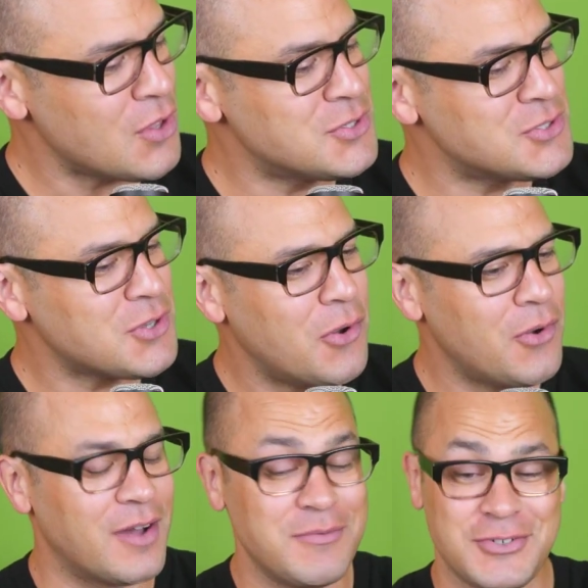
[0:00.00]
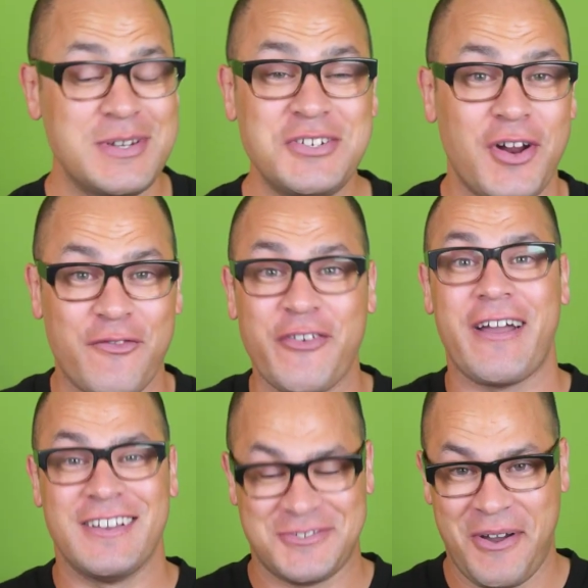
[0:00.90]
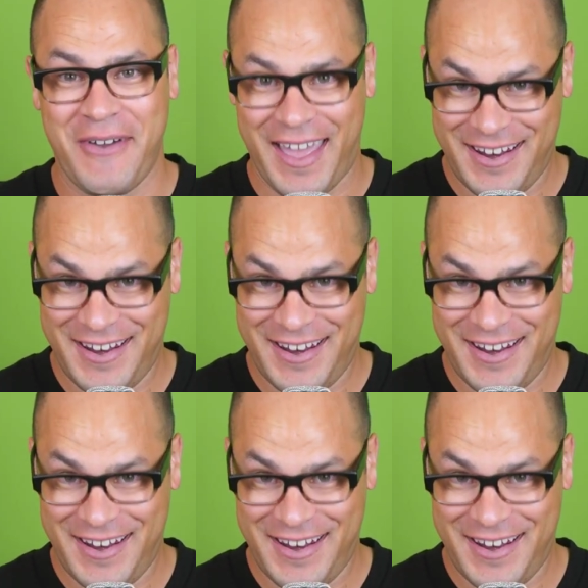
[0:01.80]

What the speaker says: So I've been trying to figure out as well